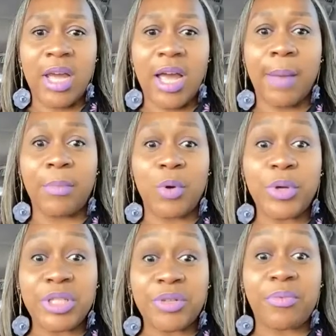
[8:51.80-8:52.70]
I'm
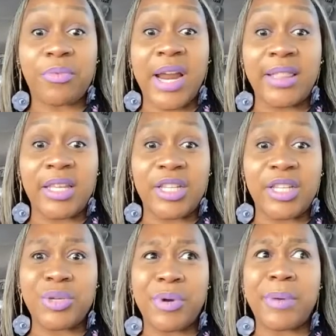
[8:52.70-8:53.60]
going to write
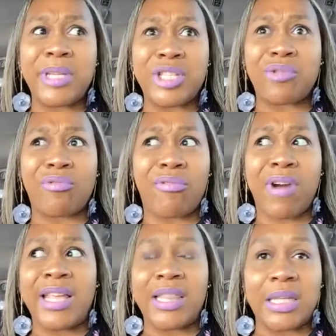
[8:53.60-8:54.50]
this. You want me to
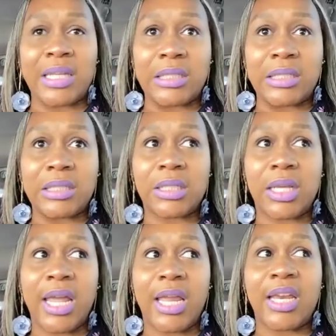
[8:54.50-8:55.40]
write this.
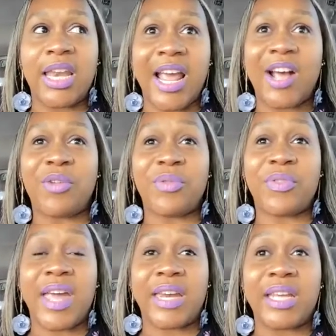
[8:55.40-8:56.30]
And now
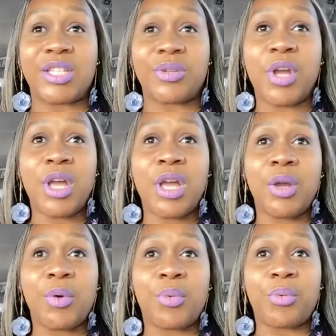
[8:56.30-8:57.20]
that it's
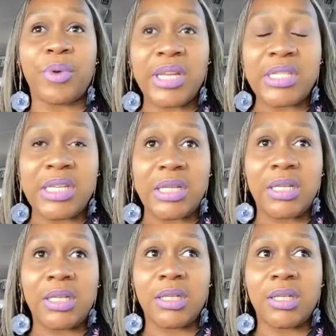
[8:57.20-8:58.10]

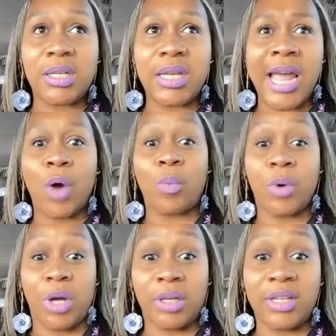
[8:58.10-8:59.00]
written, now
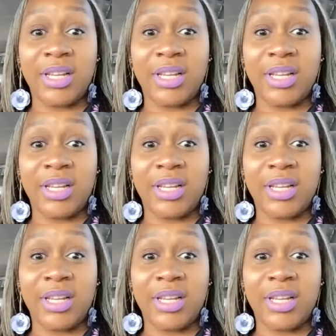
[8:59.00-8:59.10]
what?